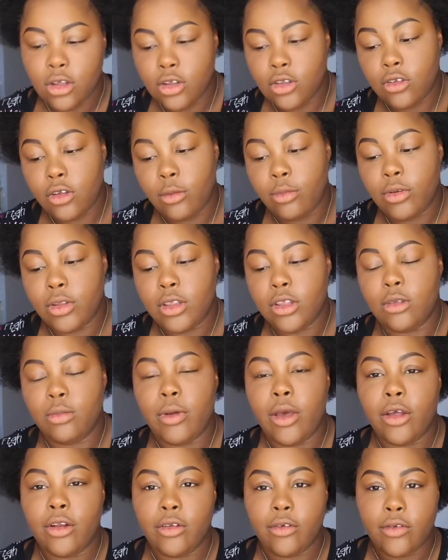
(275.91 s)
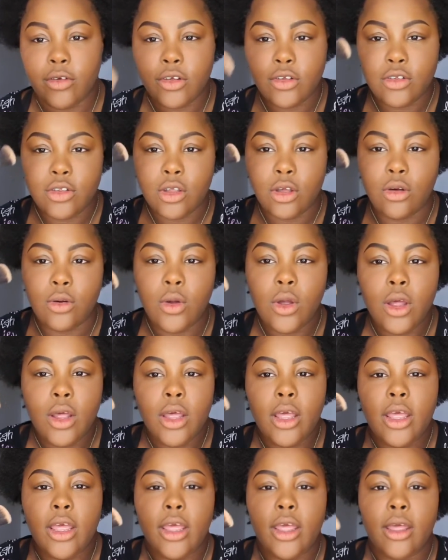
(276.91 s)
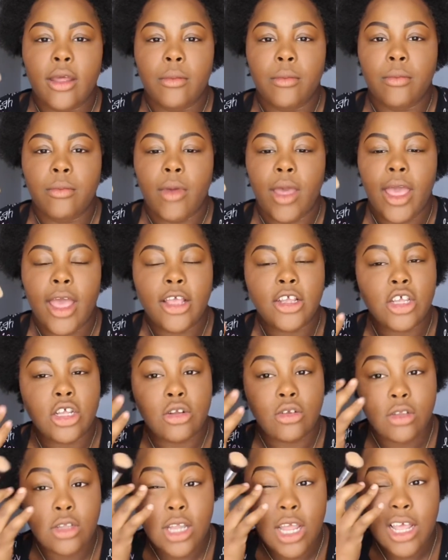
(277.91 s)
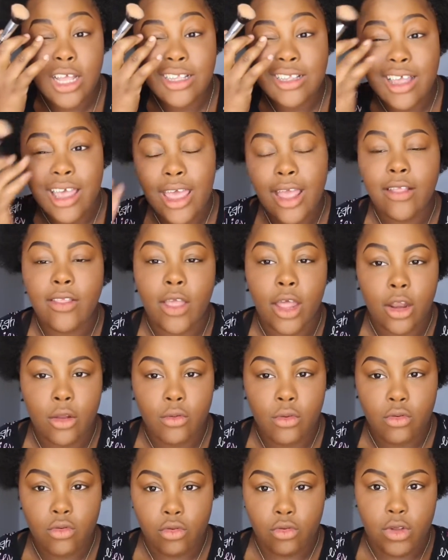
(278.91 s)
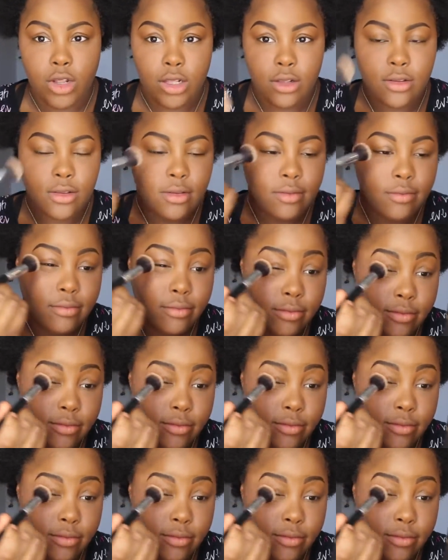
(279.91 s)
so I put this powder first so it my eyeshadow stays and that it won't crease.